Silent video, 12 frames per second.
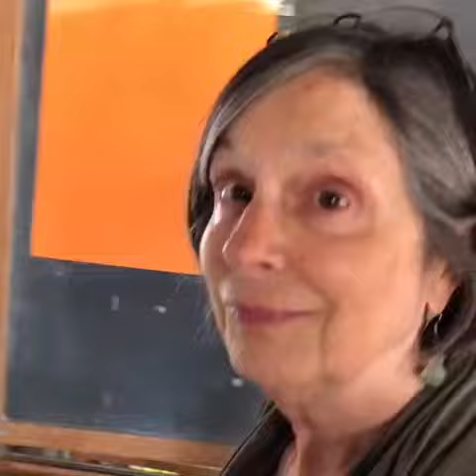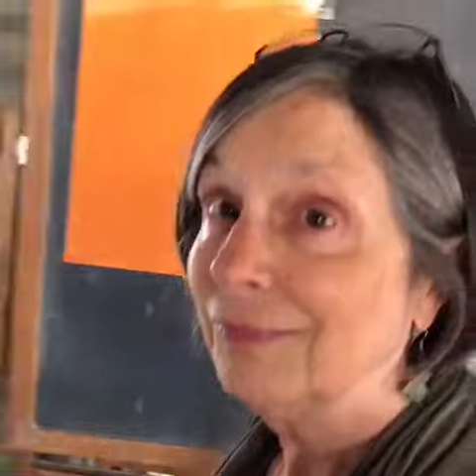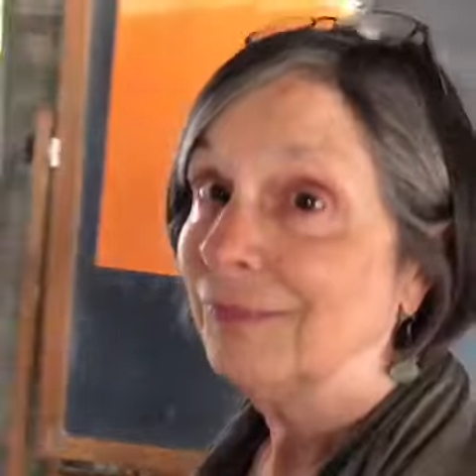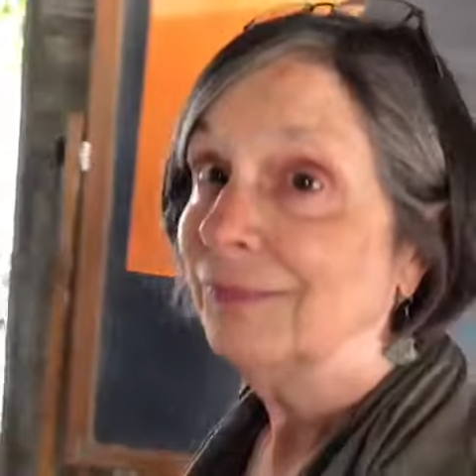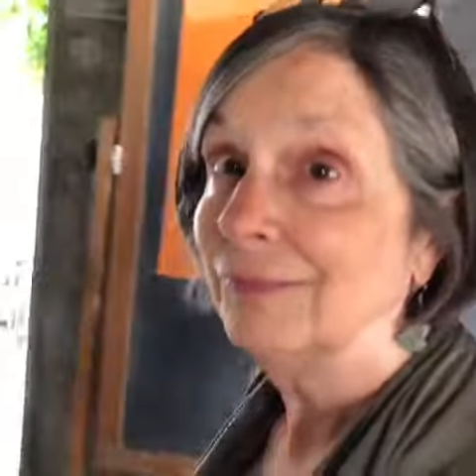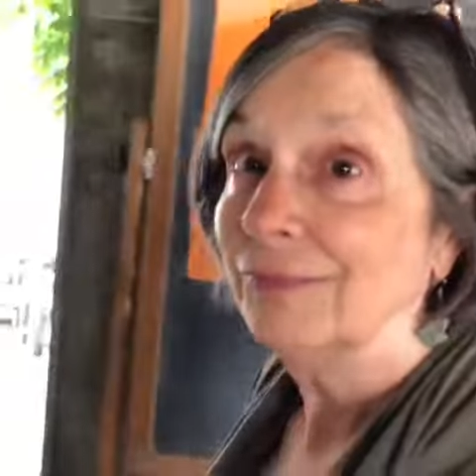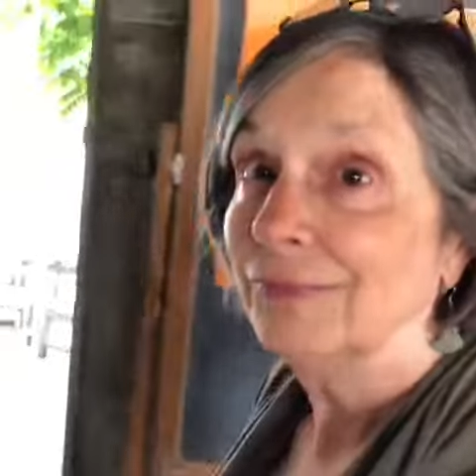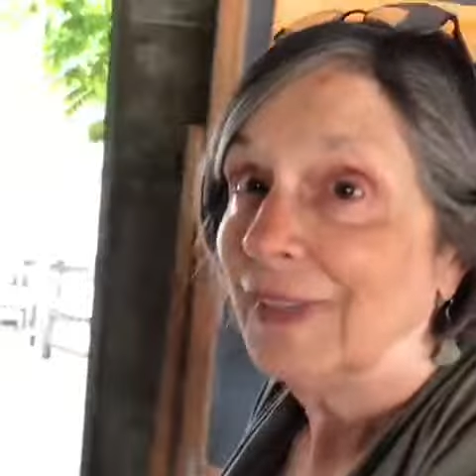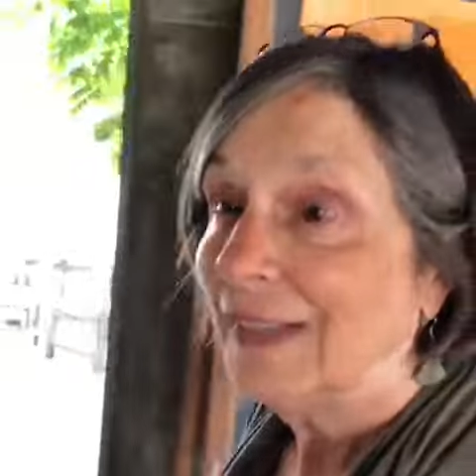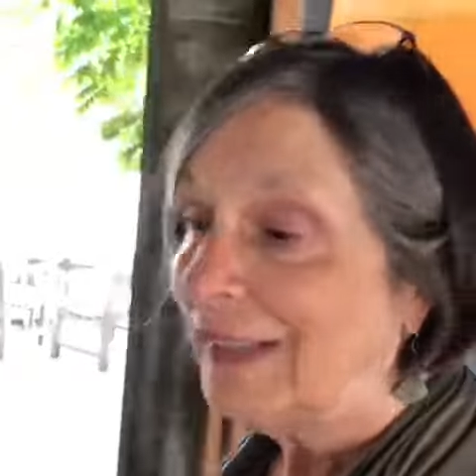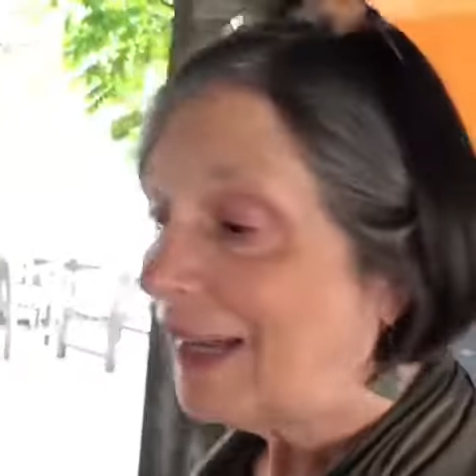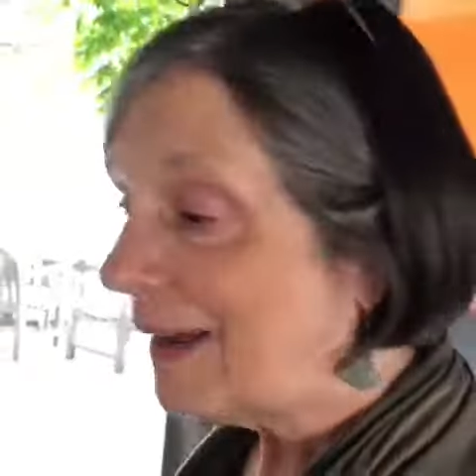Hey, Mary.
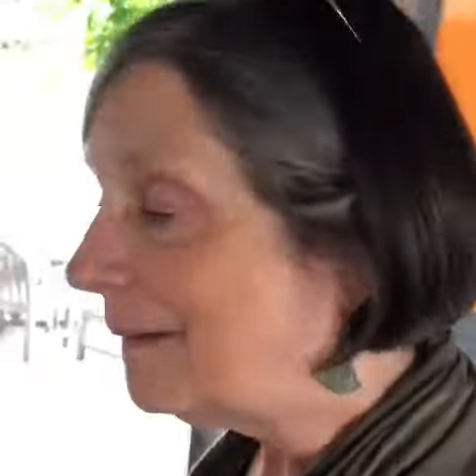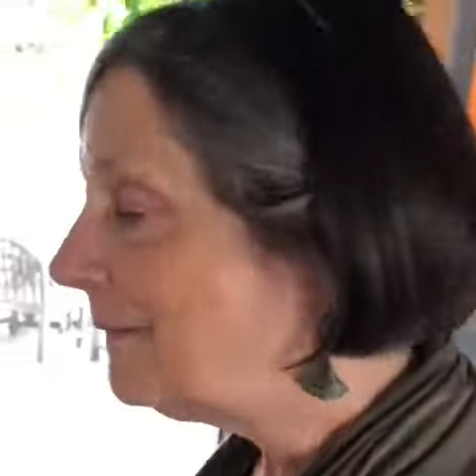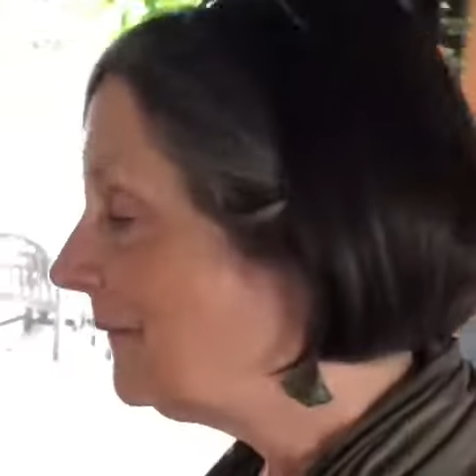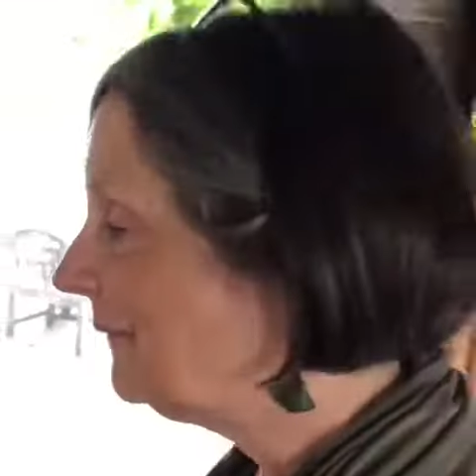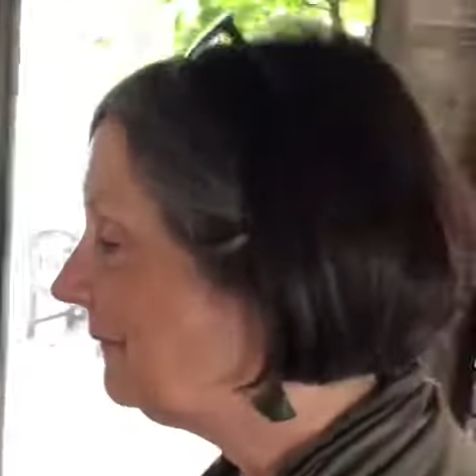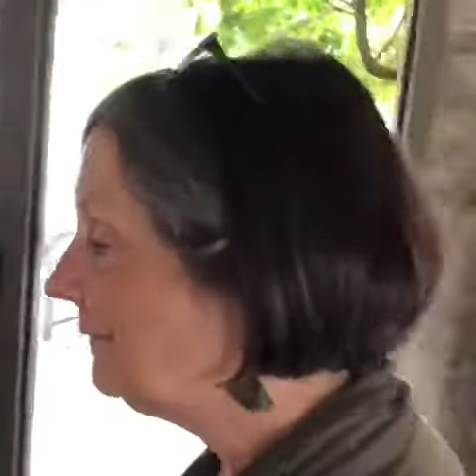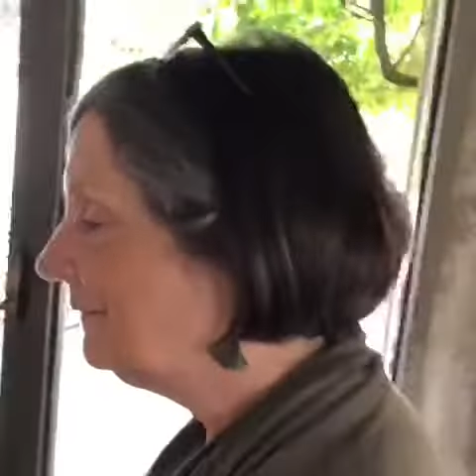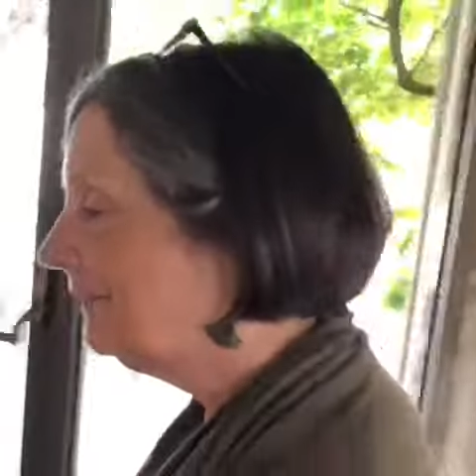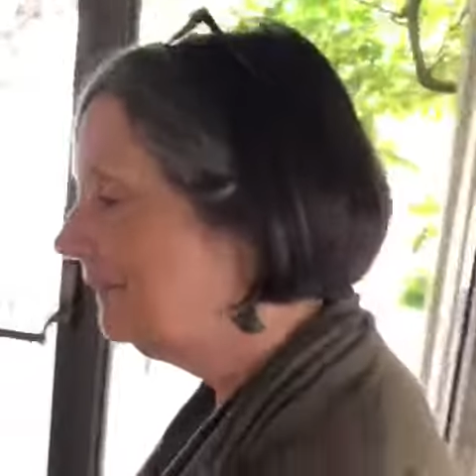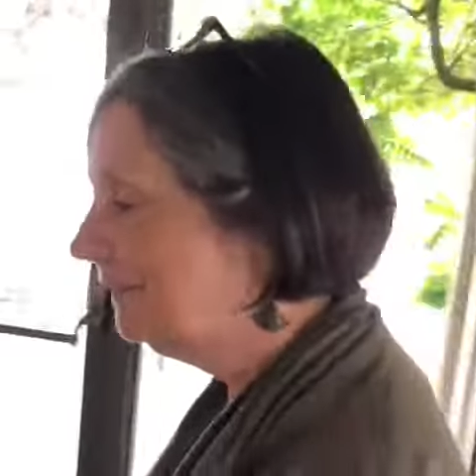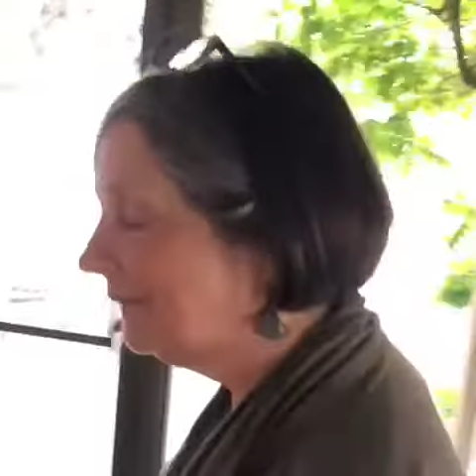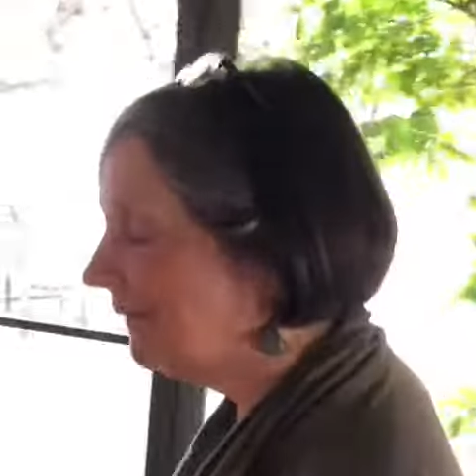Yeah. What's your
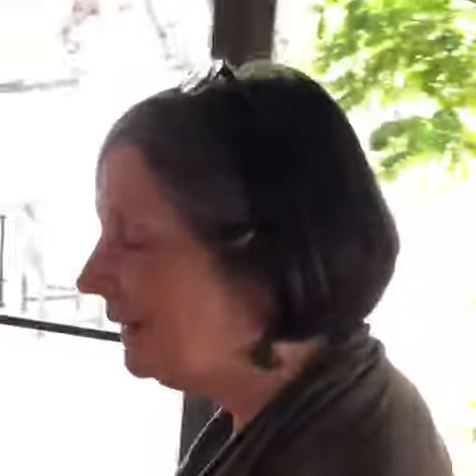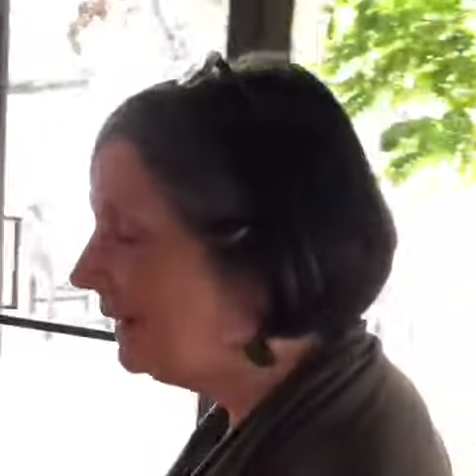service